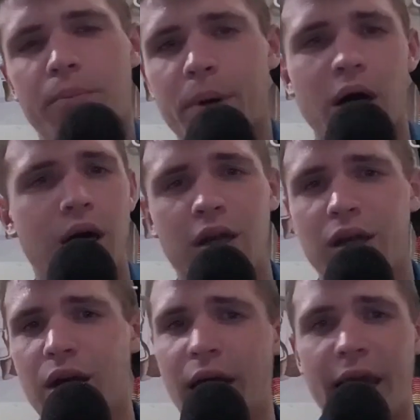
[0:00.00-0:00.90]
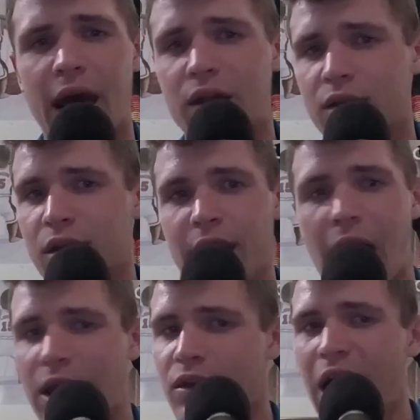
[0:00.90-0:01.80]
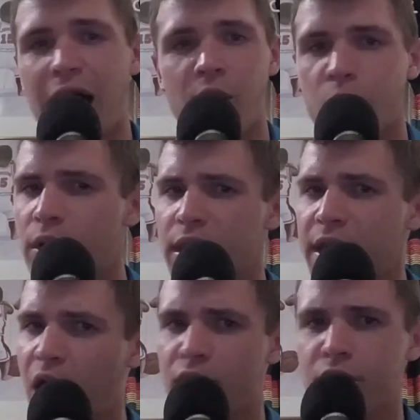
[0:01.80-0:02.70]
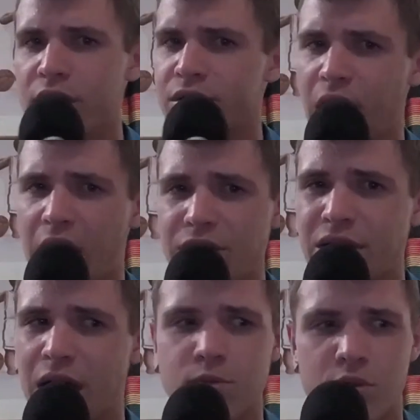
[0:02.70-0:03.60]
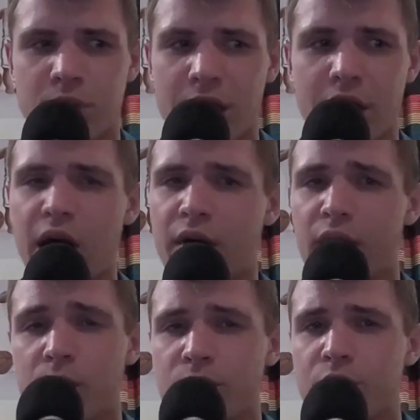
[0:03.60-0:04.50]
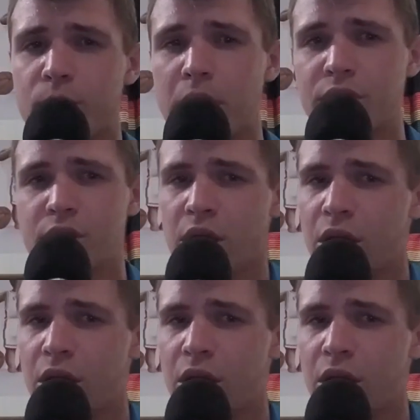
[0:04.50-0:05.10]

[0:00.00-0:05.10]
But again, like, I really covered this last time, so I'm not going to cover it too much.